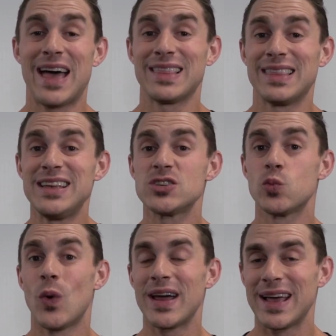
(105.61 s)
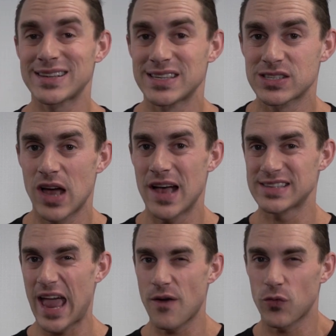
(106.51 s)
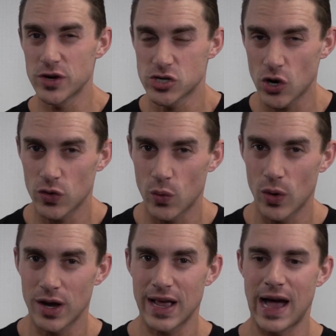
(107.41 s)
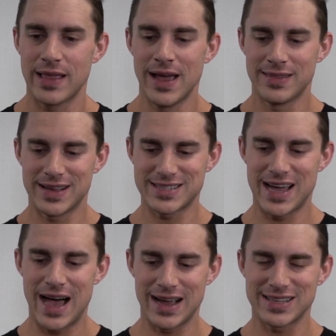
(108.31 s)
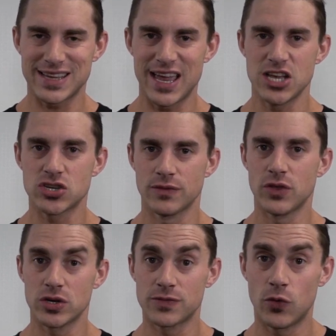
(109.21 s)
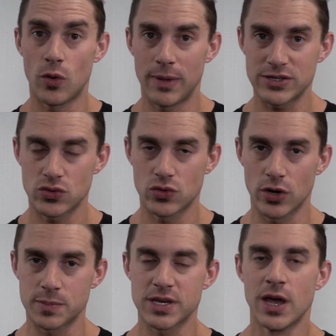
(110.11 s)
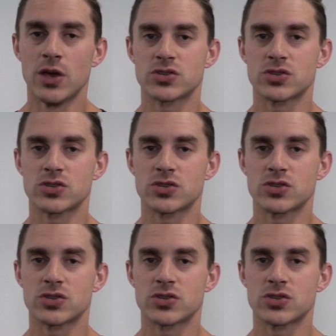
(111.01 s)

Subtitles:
at least one exercise every shoulder workout that targets each of those four muscle groups.